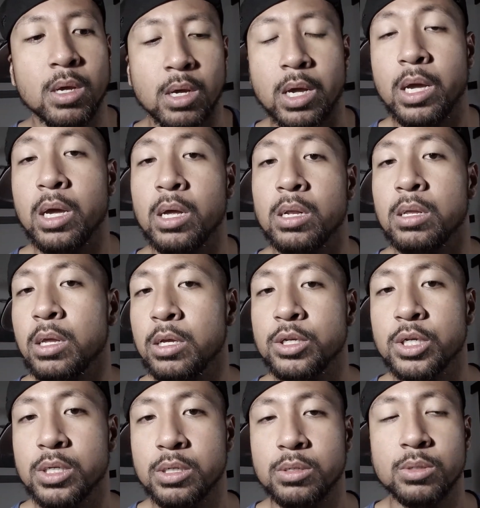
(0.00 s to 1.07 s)
and they
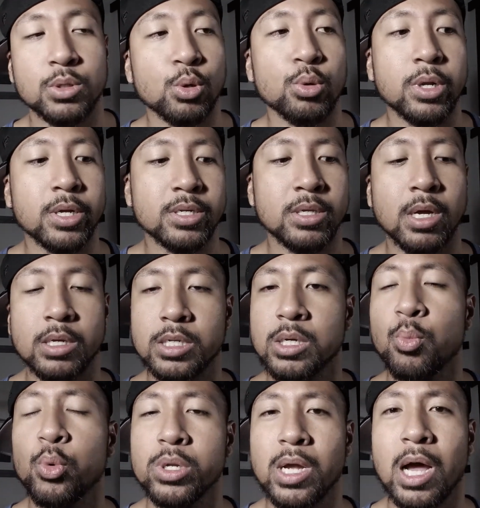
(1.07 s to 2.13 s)
just told us that
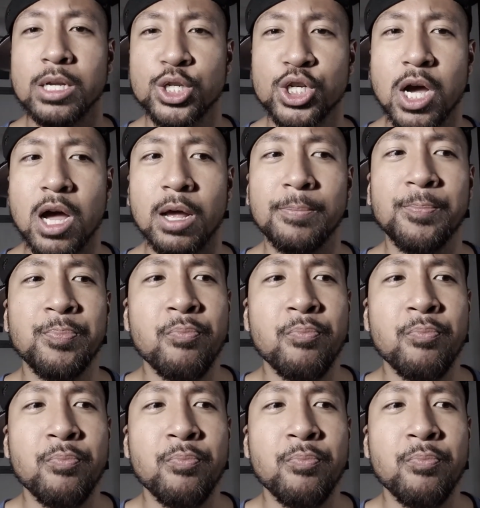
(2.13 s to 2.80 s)
someone got shot.